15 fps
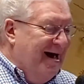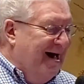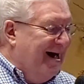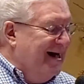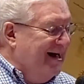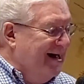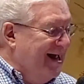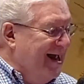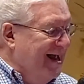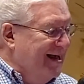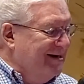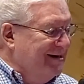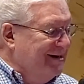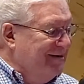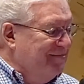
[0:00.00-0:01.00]

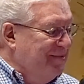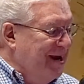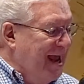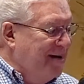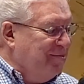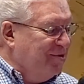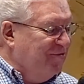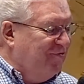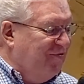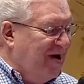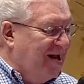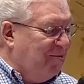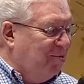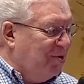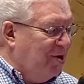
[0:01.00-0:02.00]
and be able to
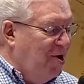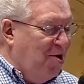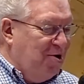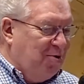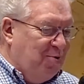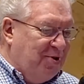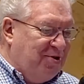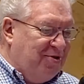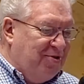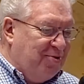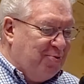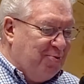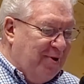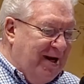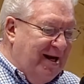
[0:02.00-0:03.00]
follow along with
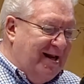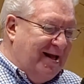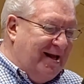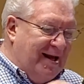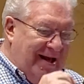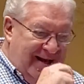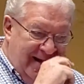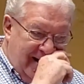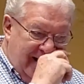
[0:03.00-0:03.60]
the reading